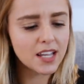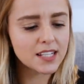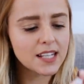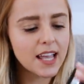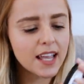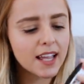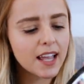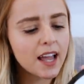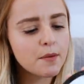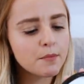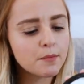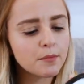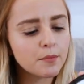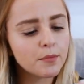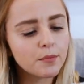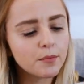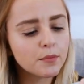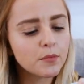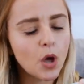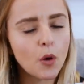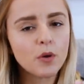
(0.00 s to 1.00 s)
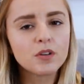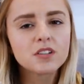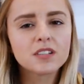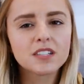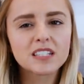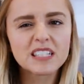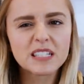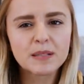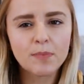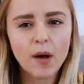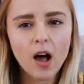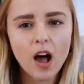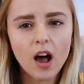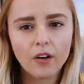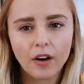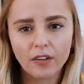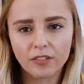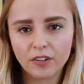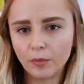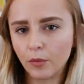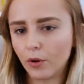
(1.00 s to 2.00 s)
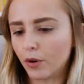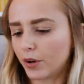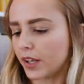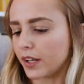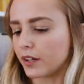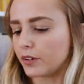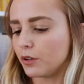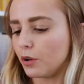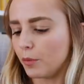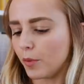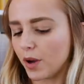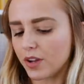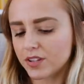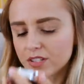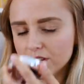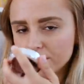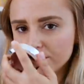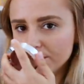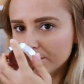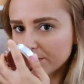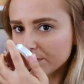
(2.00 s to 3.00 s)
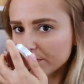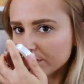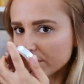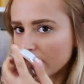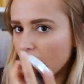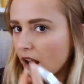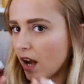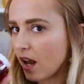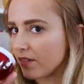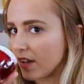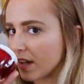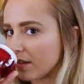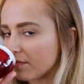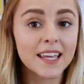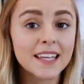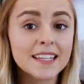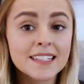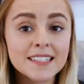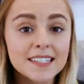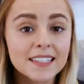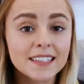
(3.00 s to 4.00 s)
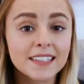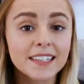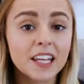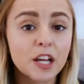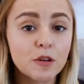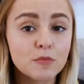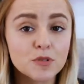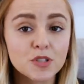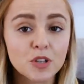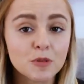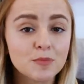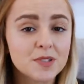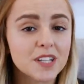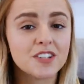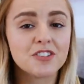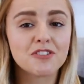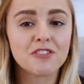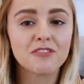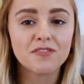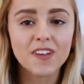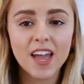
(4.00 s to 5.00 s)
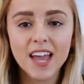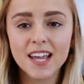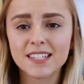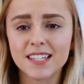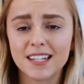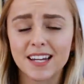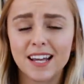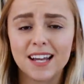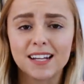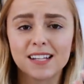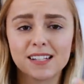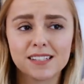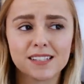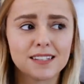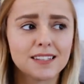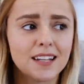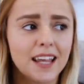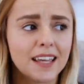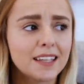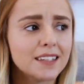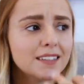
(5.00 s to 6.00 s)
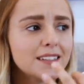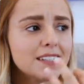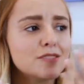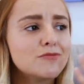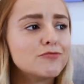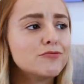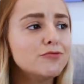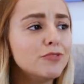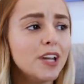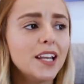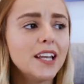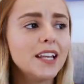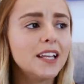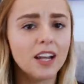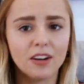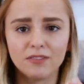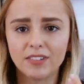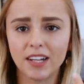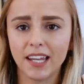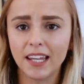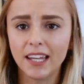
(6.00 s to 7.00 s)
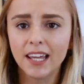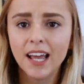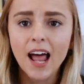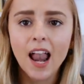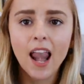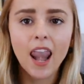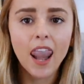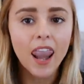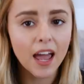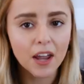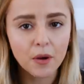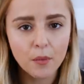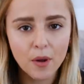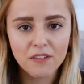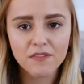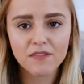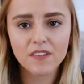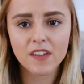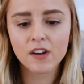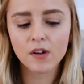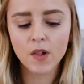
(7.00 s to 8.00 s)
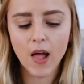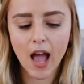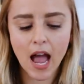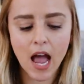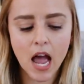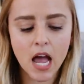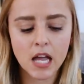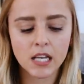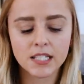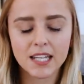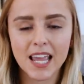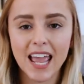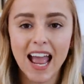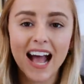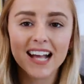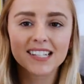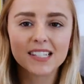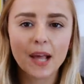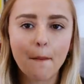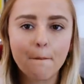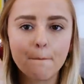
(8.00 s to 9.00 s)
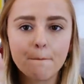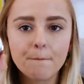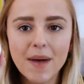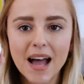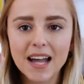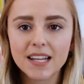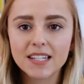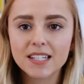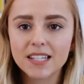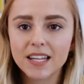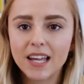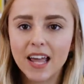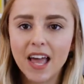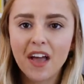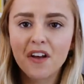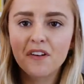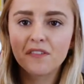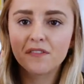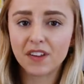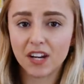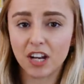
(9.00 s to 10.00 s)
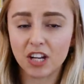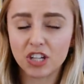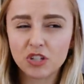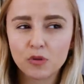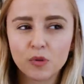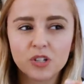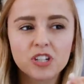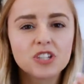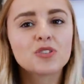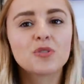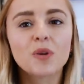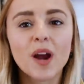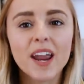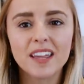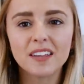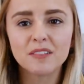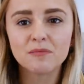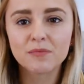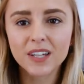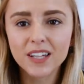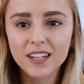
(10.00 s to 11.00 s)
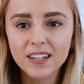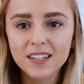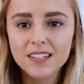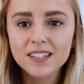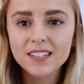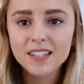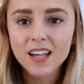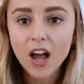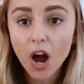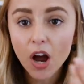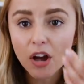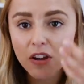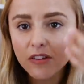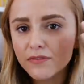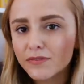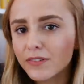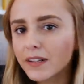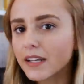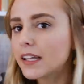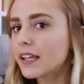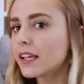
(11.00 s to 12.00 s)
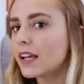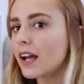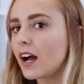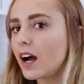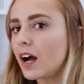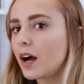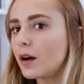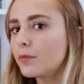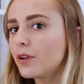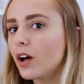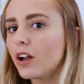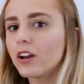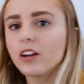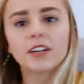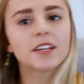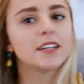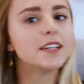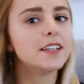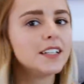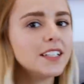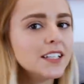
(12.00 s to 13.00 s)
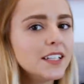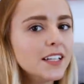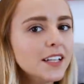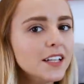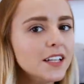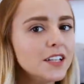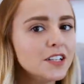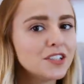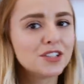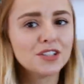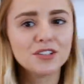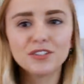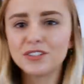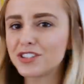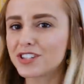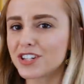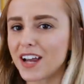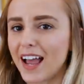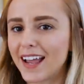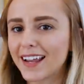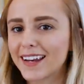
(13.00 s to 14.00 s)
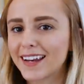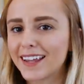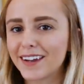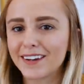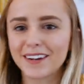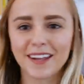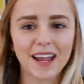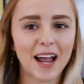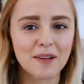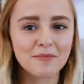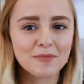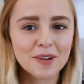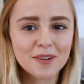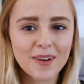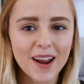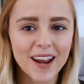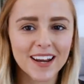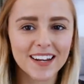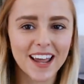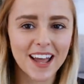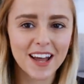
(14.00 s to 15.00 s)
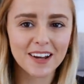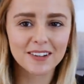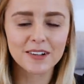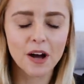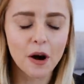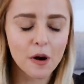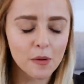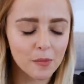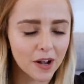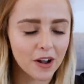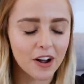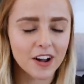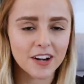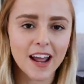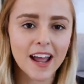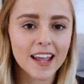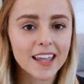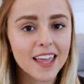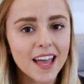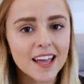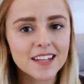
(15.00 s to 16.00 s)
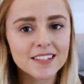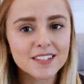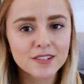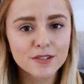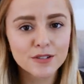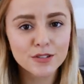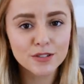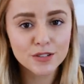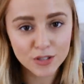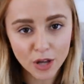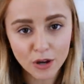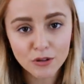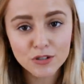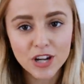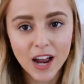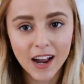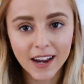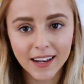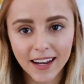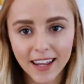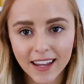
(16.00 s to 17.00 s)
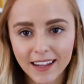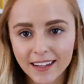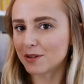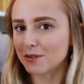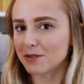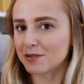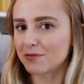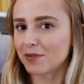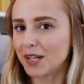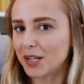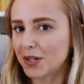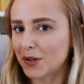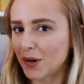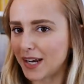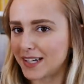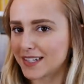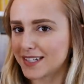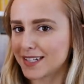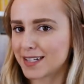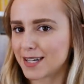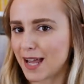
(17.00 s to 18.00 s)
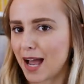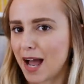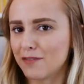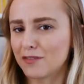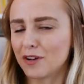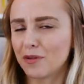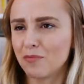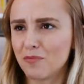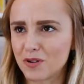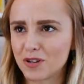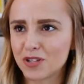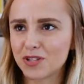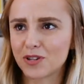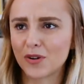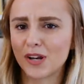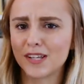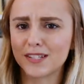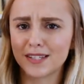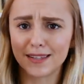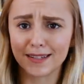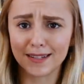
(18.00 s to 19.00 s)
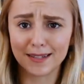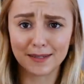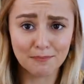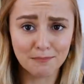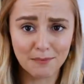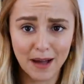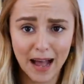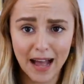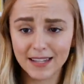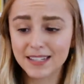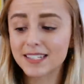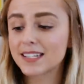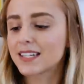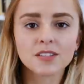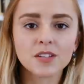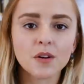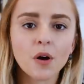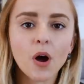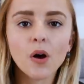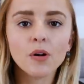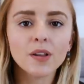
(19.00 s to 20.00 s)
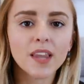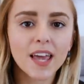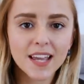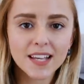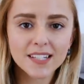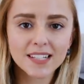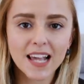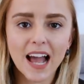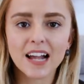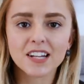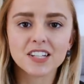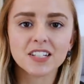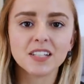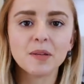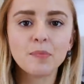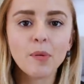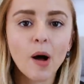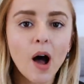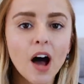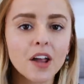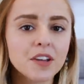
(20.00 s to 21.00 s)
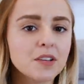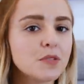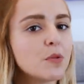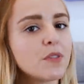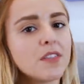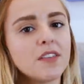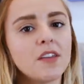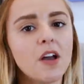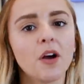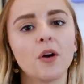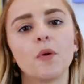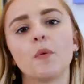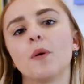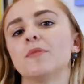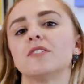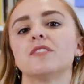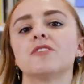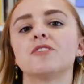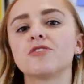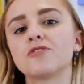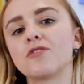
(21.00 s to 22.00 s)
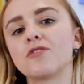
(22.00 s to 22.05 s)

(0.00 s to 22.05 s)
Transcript: It's like I'm going to the spa every morning almost. I love it. It instantly absorbs into your face and has like this really lovely lightweight feel, and it has a matte finish, which is great because hopefully I'm not looking too shiny on camera right now. Oh my God, I get so shiny. So it's really great to have a moisturizer that is matte. So Olay has actually partnered with Young Women's